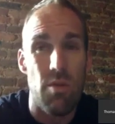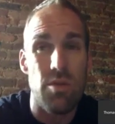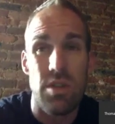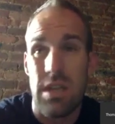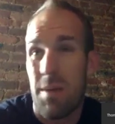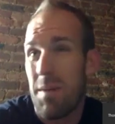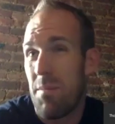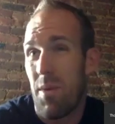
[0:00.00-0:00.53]

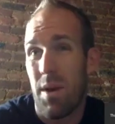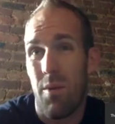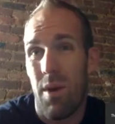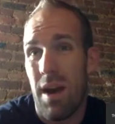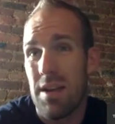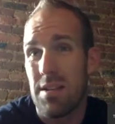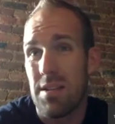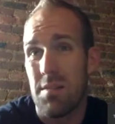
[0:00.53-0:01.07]
Most of the time they
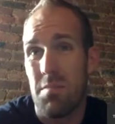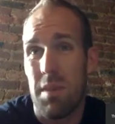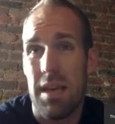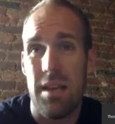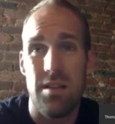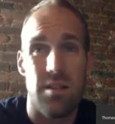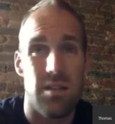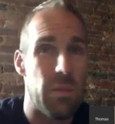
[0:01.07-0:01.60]
bring rice
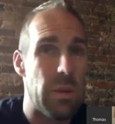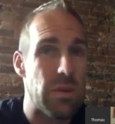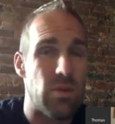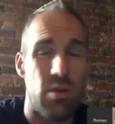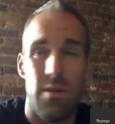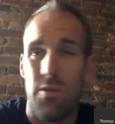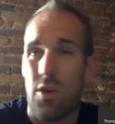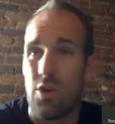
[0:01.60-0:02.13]
and beans. It
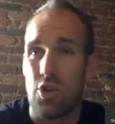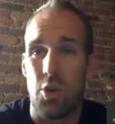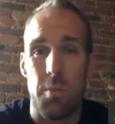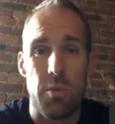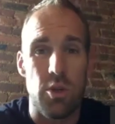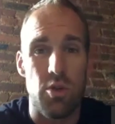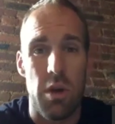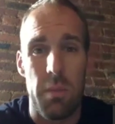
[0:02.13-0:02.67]
depends on if you're
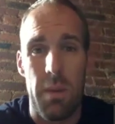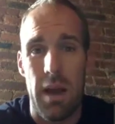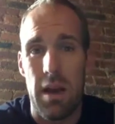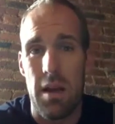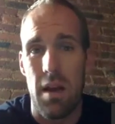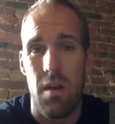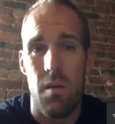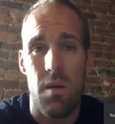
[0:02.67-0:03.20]
super
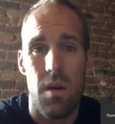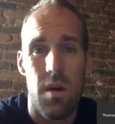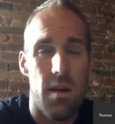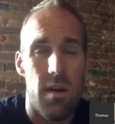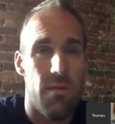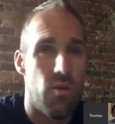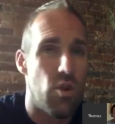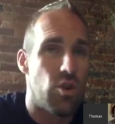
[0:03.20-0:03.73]
strict paleo. If
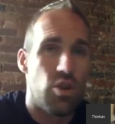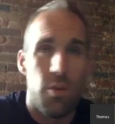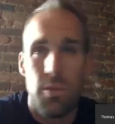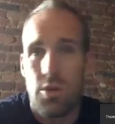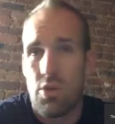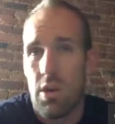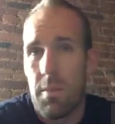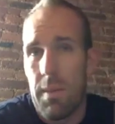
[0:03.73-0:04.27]
you're
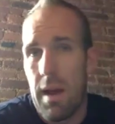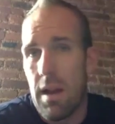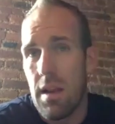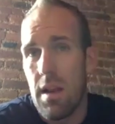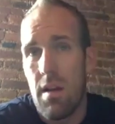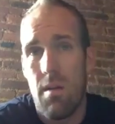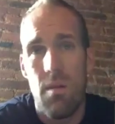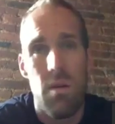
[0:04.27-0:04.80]
super
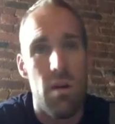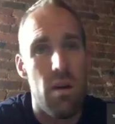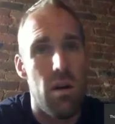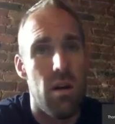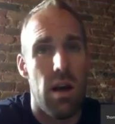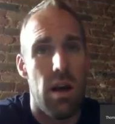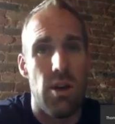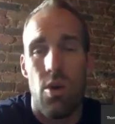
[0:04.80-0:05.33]
strict paleo
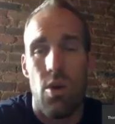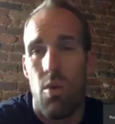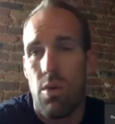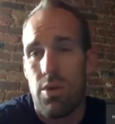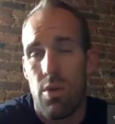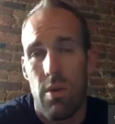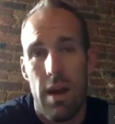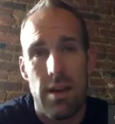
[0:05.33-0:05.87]
and
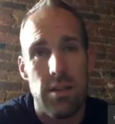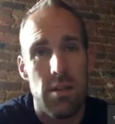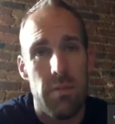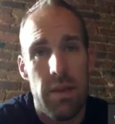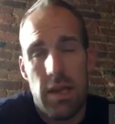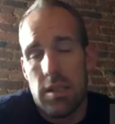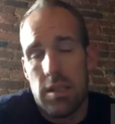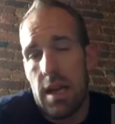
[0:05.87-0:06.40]
you don't want the
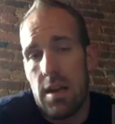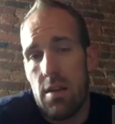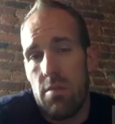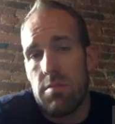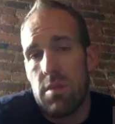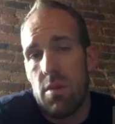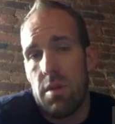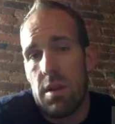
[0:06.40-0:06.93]
rice and the beans,
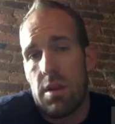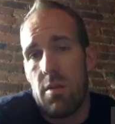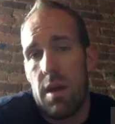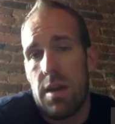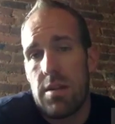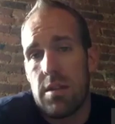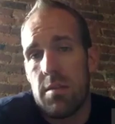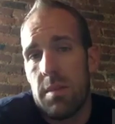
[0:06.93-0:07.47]
hey, don't
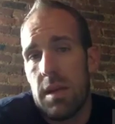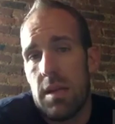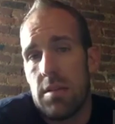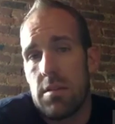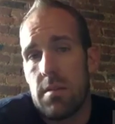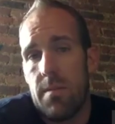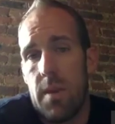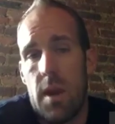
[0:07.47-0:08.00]
get the rice
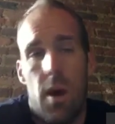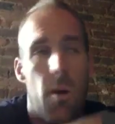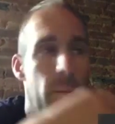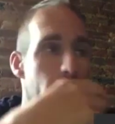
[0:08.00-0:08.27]
and the beans.